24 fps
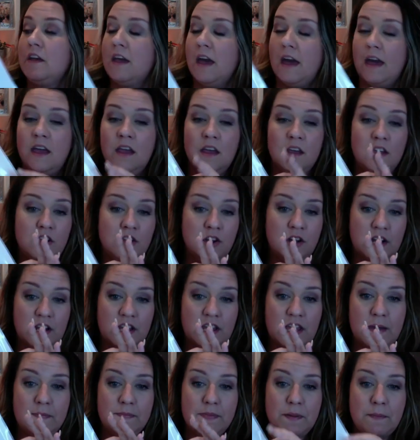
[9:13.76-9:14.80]
Okay, you're
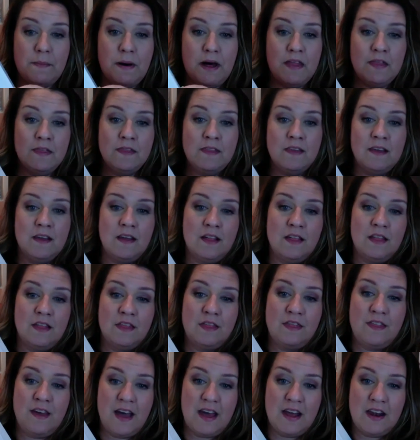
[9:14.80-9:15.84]
going to keep the month.
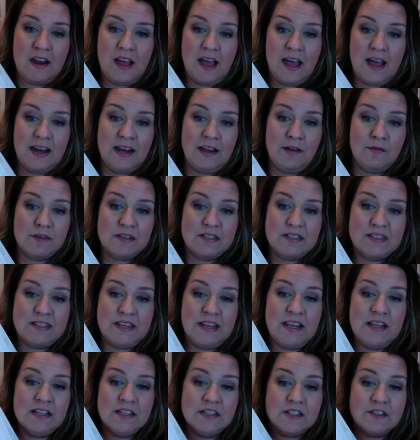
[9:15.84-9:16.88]
Then any
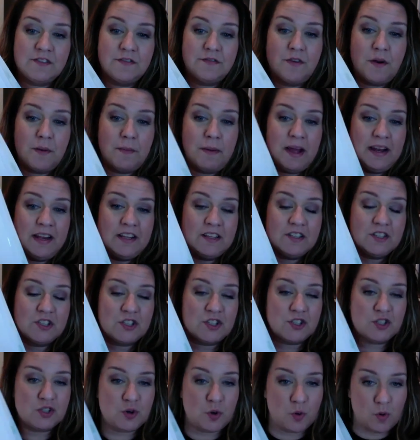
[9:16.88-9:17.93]
receipts from any
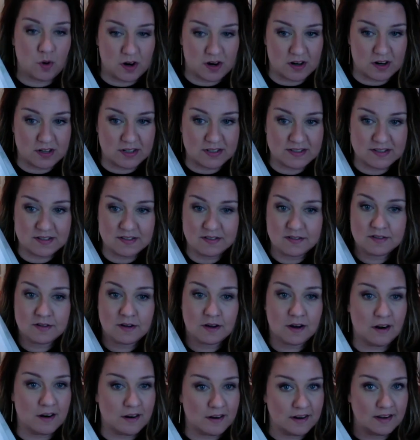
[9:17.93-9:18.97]
stores,
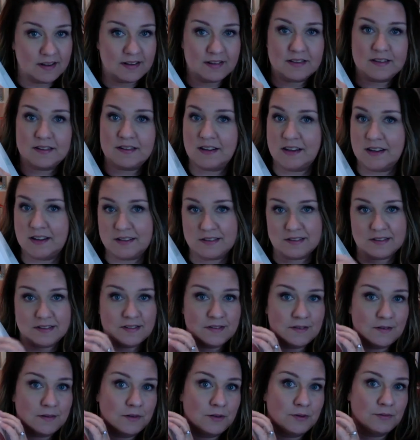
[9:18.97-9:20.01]
Target, the dollar
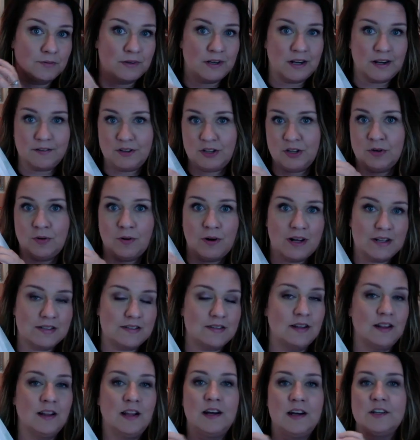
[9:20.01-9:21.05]
store, whatever, you go out
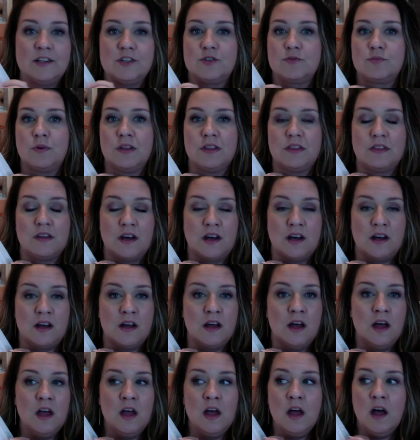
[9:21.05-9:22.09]
to lunch with
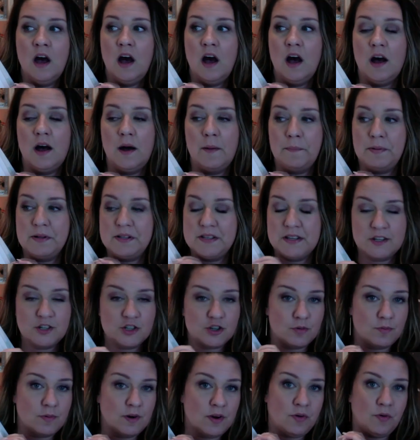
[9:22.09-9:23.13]
a
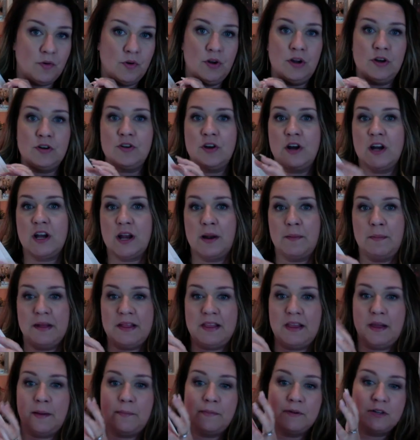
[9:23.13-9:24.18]
potential recruit, you're talking
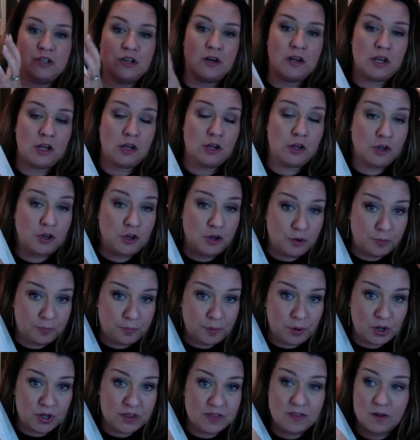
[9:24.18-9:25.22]
about the opportunity. You
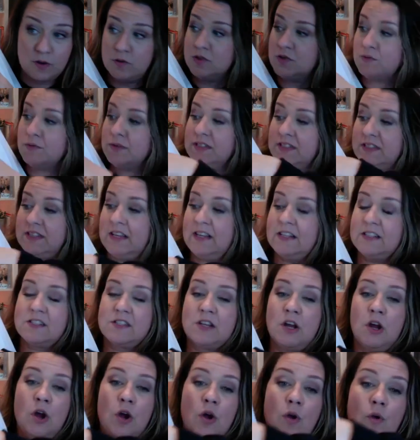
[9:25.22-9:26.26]
put those receipts
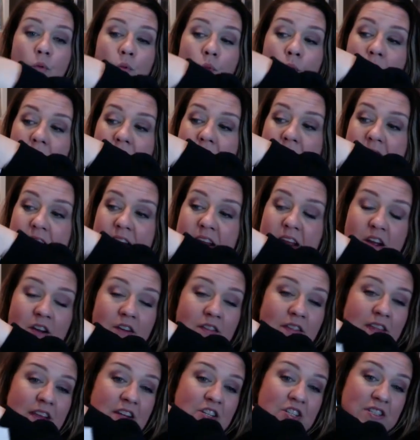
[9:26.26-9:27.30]
right in here.
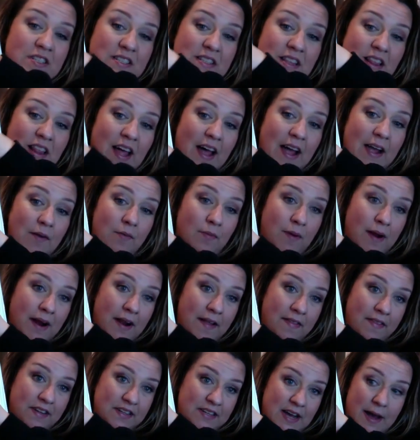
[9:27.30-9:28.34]
They just slide right
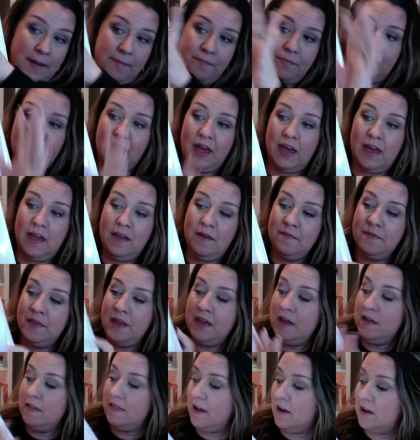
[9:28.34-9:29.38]
on the top. Okay,
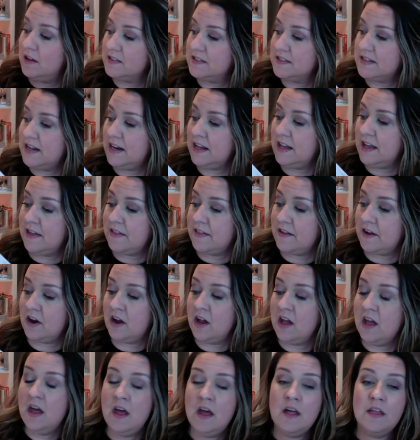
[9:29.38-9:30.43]
they all stay
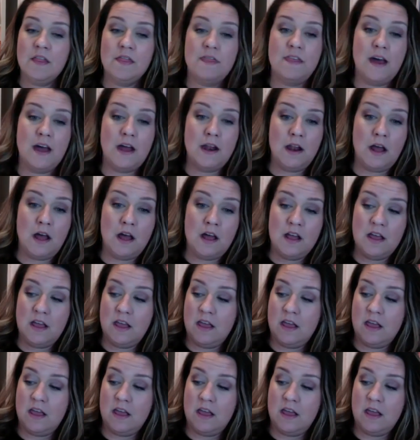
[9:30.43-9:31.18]
together. Then